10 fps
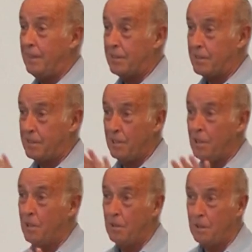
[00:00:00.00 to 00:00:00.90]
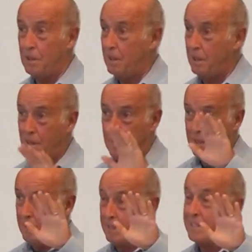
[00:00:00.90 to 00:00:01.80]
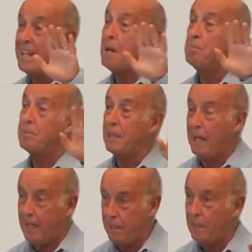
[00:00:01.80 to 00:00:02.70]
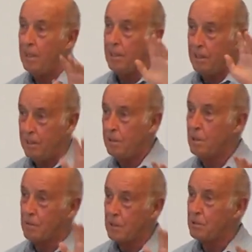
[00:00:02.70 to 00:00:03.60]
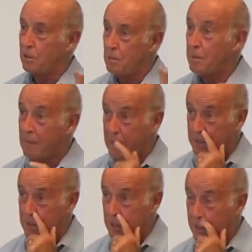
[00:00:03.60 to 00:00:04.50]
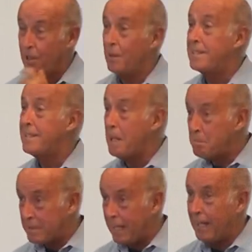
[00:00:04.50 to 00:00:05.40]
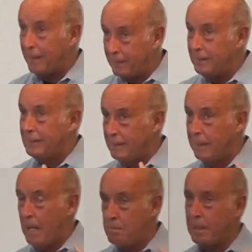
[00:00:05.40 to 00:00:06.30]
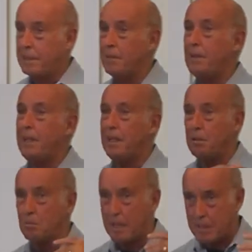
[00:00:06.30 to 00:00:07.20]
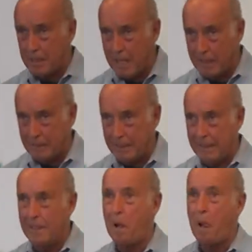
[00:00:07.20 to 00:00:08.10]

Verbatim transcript: there's no attempt at universal human rights, no attempt at objectivity, rationality,